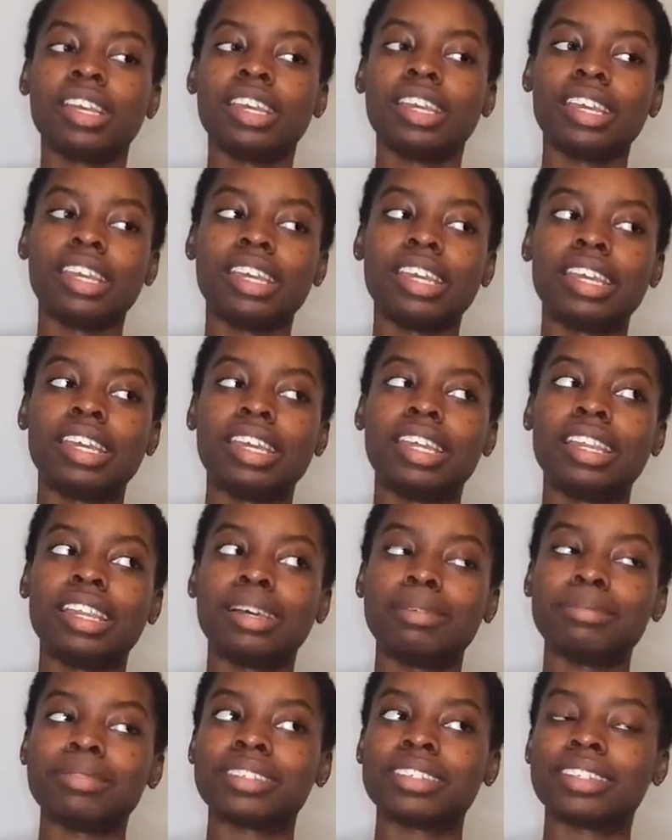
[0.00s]
And
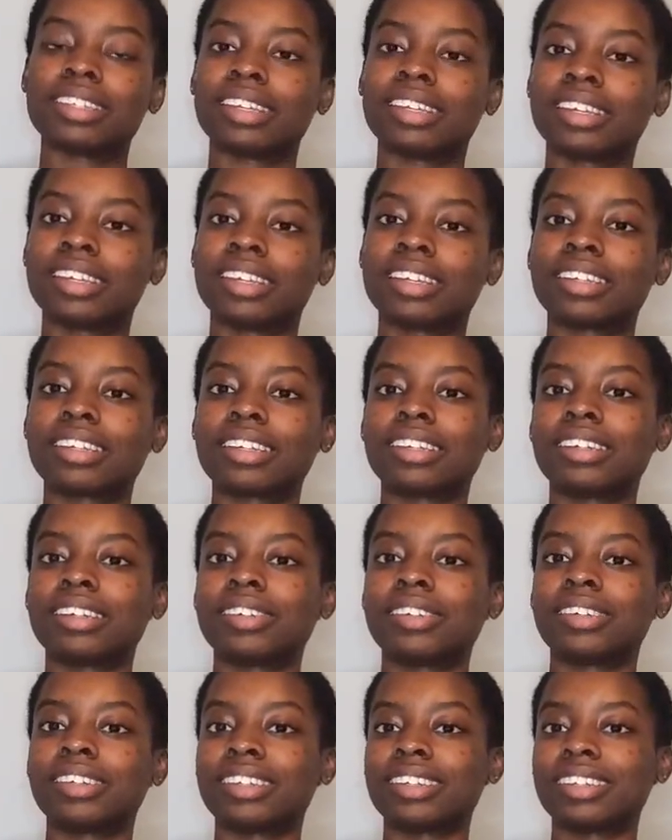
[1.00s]
I'm just like,
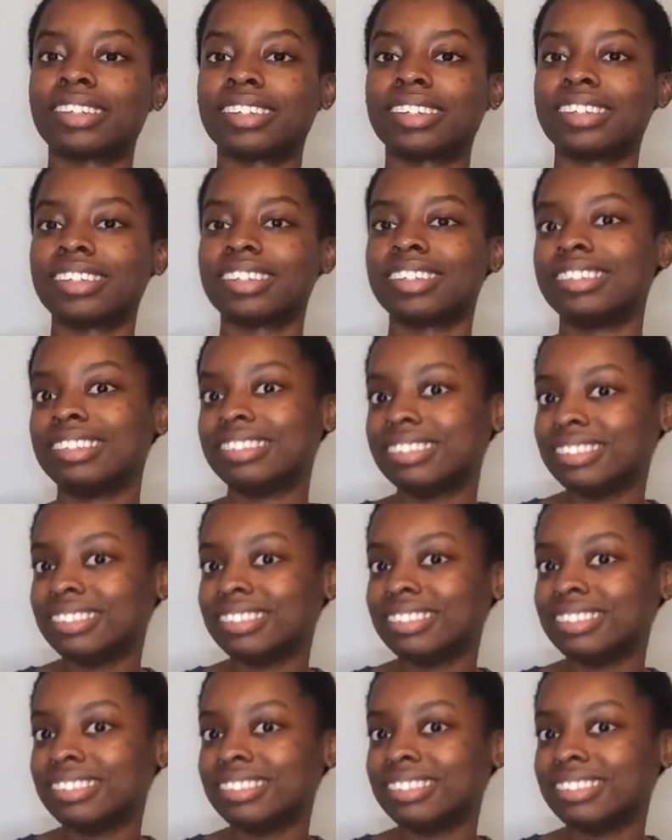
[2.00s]
okay.